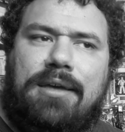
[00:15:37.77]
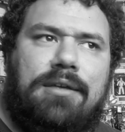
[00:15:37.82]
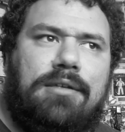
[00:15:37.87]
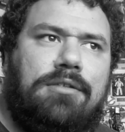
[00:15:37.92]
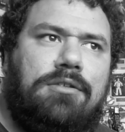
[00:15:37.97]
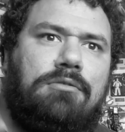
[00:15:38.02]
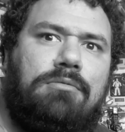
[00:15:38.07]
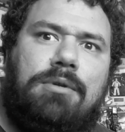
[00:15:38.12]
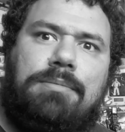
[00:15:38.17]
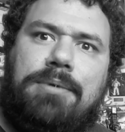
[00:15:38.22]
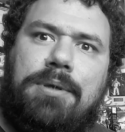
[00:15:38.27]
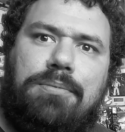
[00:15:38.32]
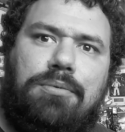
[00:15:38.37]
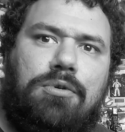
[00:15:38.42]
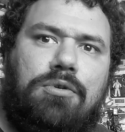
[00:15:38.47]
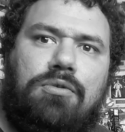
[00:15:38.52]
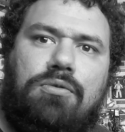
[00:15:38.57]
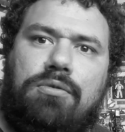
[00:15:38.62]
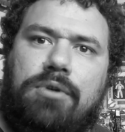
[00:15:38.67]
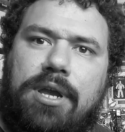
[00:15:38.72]
So many
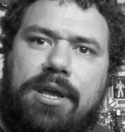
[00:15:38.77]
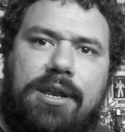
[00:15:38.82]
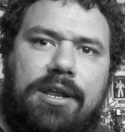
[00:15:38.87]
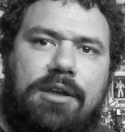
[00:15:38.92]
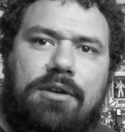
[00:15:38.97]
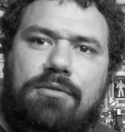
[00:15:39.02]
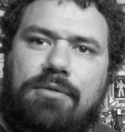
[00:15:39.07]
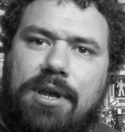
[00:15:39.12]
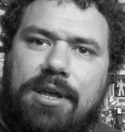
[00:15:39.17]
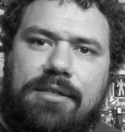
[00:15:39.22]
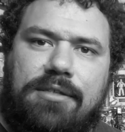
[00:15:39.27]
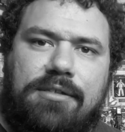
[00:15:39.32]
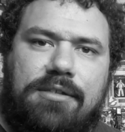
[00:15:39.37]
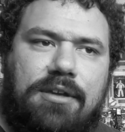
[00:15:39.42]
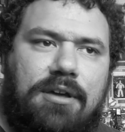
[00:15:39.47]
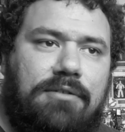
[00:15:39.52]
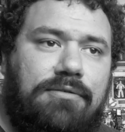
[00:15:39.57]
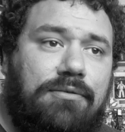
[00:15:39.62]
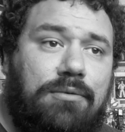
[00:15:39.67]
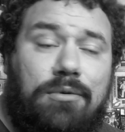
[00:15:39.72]
people creating great
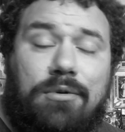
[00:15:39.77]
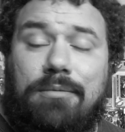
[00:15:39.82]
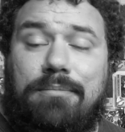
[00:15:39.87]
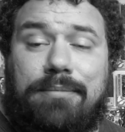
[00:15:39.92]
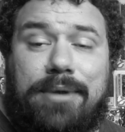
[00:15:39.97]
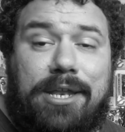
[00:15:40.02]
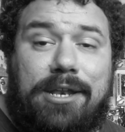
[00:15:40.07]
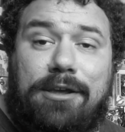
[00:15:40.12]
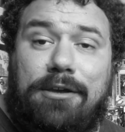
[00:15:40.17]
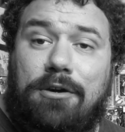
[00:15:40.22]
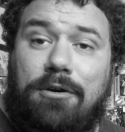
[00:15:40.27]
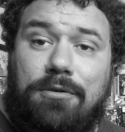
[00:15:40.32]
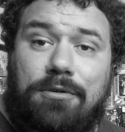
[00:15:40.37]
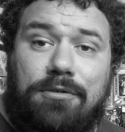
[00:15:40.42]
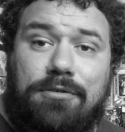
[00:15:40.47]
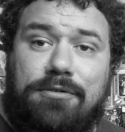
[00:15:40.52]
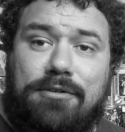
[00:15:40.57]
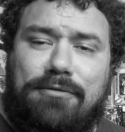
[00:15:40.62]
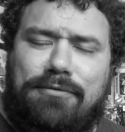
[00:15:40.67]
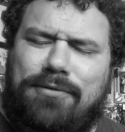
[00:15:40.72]
stuff or mediocre
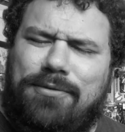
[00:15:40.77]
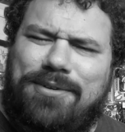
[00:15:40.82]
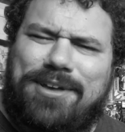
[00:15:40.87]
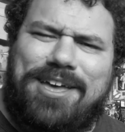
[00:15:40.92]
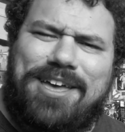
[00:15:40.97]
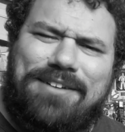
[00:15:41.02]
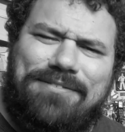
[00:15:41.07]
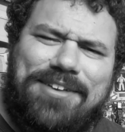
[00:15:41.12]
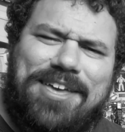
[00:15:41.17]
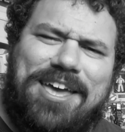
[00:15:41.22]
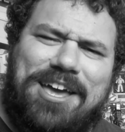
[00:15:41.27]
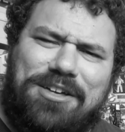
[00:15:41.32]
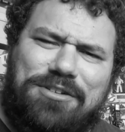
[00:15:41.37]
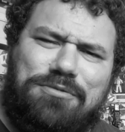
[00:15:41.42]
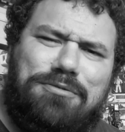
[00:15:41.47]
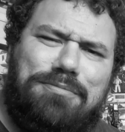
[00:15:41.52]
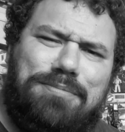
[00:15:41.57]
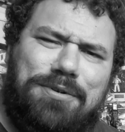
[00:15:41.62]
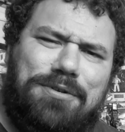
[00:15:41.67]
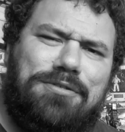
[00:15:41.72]
stuff who have
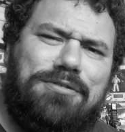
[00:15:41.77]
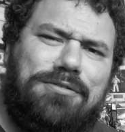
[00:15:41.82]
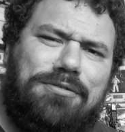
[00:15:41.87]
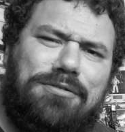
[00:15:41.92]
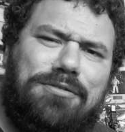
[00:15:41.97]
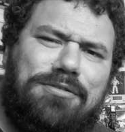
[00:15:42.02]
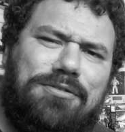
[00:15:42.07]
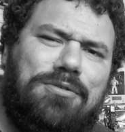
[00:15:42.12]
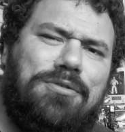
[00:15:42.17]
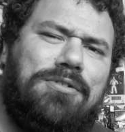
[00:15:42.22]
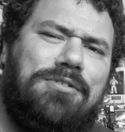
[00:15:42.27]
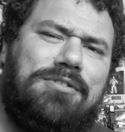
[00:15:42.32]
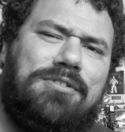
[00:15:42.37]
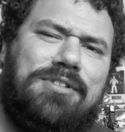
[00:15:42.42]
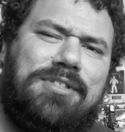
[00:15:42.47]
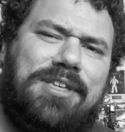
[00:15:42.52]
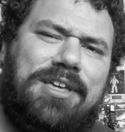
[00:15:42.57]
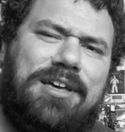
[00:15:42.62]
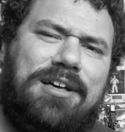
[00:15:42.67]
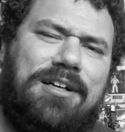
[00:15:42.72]
actual personal stories to
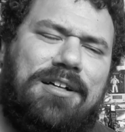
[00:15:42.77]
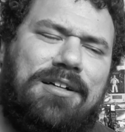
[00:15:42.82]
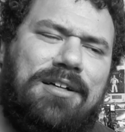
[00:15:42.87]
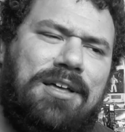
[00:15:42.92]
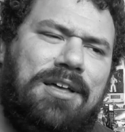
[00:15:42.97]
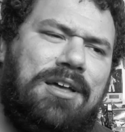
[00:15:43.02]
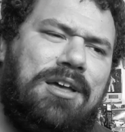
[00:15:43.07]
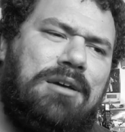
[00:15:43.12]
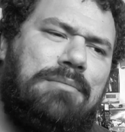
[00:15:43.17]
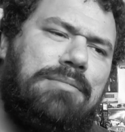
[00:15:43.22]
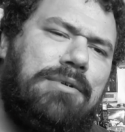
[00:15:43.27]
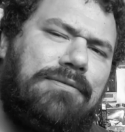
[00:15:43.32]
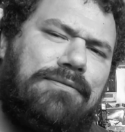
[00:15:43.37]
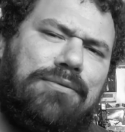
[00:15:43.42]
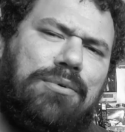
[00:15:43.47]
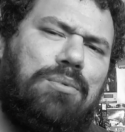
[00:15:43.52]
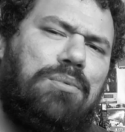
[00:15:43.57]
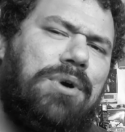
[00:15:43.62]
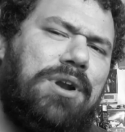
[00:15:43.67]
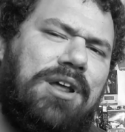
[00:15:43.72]
tell, but
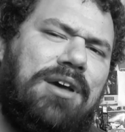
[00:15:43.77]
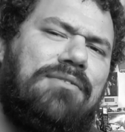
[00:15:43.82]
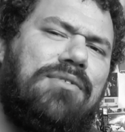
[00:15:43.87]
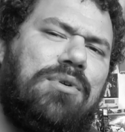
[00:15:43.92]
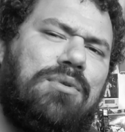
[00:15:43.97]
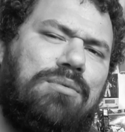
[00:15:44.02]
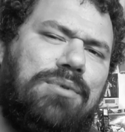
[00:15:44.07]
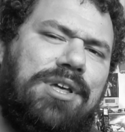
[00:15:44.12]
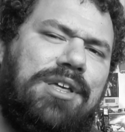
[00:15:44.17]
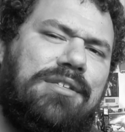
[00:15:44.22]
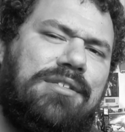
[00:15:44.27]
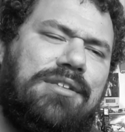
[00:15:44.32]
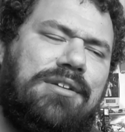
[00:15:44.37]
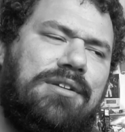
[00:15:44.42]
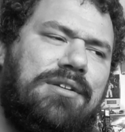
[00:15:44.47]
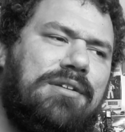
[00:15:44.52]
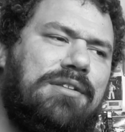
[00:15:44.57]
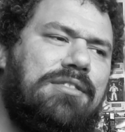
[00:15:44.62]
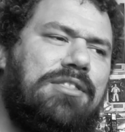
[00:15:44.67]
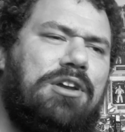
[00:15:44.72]
for whatever
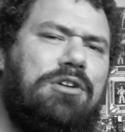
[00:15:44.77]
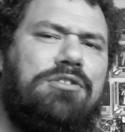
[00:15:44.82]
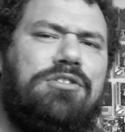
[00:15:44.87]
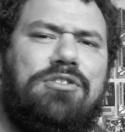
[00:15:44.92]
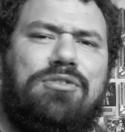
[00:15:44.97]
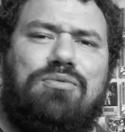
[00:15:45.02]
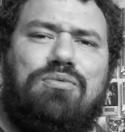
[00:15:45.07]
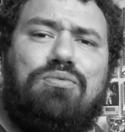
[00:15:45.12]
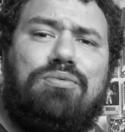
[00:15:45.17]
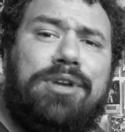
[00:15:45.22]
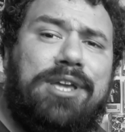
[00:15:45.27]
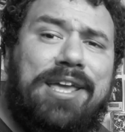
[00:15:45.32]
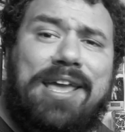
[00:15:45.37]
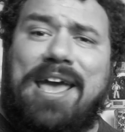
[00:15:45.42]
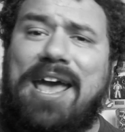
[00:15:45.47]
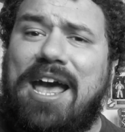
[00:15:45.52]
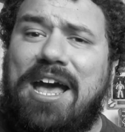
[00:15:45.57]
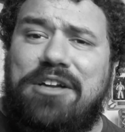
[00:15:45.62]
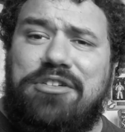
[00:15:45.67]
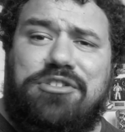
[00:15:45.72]
reason, they're just
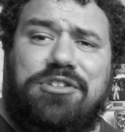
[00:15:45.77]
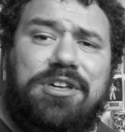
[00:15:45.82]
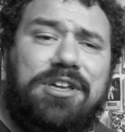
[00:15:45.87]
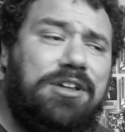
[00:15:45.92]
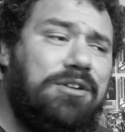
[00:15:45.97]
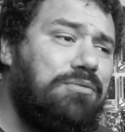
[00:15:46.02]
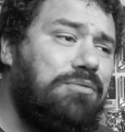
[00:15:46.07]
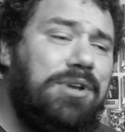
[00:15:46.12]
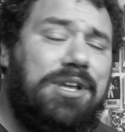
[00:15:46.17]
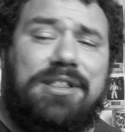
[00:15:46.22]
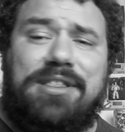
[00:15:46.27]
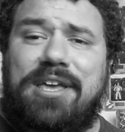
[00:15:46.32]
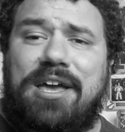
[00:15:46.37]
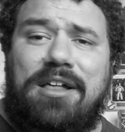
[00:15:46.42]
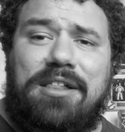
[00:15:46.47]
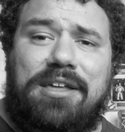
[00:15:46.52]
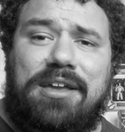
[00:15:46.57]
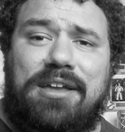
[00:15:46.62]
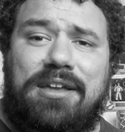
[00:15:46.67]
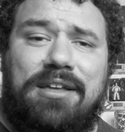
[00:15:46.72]
rehashing and
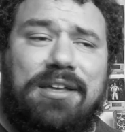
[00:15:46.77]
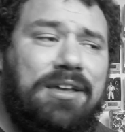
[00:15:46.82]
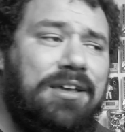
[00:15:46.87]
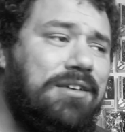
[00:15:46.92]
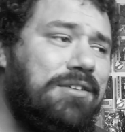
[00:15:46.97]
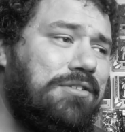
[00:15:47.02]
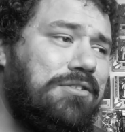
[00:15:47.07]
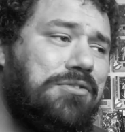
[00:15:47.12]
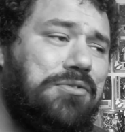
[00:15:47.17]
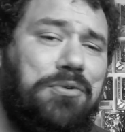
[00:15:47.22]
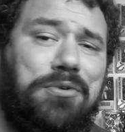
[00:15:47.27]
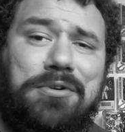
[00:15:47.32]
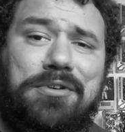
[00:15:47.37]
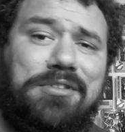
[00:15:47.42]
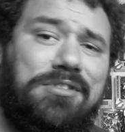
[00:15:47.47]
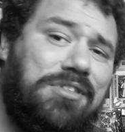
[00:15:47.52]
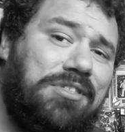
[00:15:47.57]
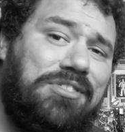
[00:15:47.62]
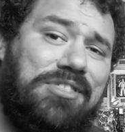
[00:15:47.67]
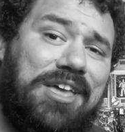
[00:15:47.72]
retelling
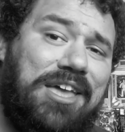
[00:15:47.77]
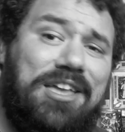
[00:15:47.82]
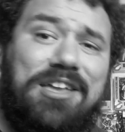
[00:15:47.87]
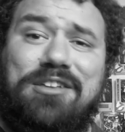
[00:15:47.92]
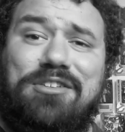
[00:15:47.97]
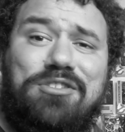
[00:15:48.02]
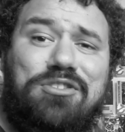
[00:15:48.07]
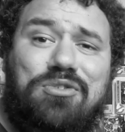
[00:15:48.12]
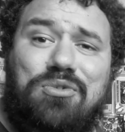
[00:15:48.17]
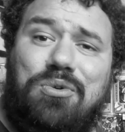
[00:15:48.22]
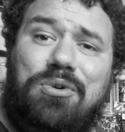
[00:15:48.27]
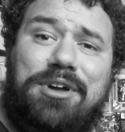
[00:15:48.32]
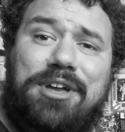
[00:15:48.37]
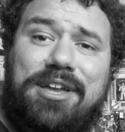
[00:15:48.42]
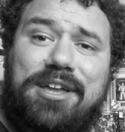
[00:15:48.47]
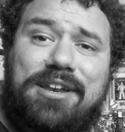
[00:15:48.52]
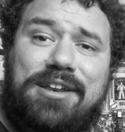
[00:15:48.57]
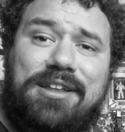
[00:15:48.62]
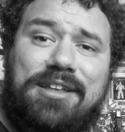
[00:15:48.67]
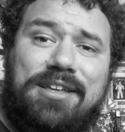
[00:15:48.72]
stories that they
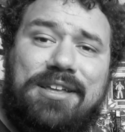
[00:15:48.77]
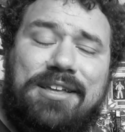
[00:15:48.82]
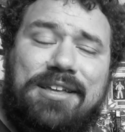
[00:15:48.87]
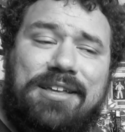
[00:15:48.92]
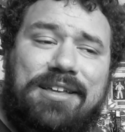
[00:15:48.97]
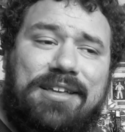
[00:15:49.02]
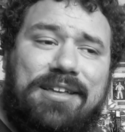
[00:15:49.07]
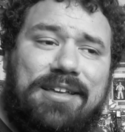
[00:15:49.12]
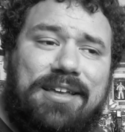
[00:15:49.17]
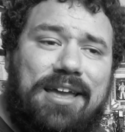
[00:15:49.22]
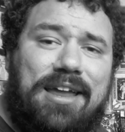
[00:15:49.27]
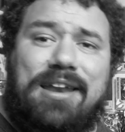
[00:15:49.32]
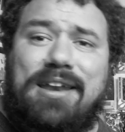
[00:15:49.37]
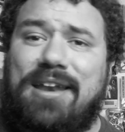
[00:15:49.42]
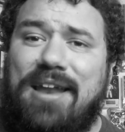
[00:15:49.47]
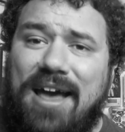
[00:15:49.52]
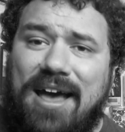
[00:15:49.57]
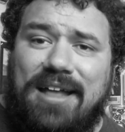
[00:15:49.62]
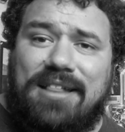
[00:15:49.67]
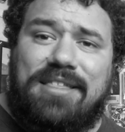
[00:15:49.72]
enjoyed
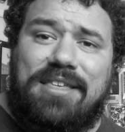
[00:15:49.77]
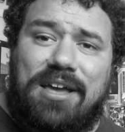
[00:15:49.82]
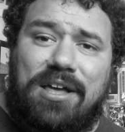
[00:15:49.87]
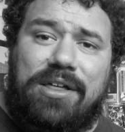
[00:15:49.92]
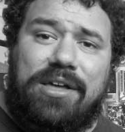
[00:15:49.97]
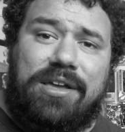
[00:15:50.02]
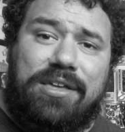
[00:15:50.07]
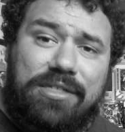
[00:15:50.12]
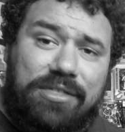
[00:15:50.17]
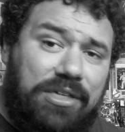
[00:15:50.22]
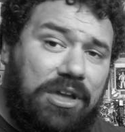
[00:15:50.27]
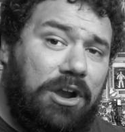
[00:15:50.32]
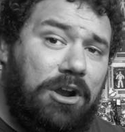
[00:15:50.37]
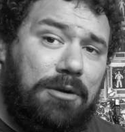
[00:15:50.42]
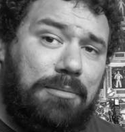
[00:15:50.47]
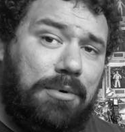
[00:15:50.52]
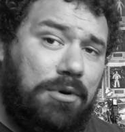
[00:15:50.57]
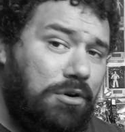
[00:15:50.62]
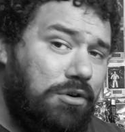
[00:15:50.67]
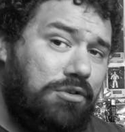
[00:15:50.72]
and not telling
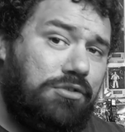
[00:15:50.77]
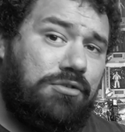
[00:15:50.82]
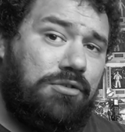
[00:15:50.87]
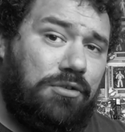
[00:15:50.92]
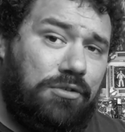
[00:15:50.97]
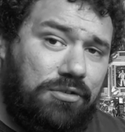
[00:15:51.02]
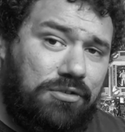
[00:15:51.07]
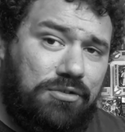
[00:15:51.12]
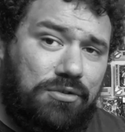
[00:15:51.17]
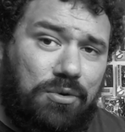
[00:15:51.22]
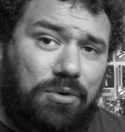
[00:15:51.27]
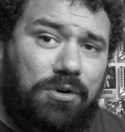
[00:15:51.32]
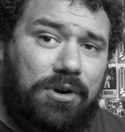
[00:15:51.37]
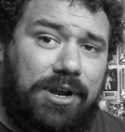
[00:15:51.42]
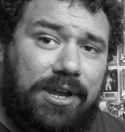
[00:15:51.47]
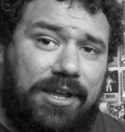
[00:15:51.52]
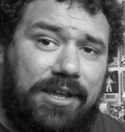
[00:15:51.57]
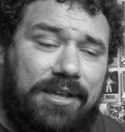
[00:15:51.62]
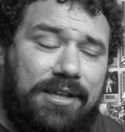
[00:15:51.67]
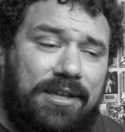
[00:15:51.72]
their personal story.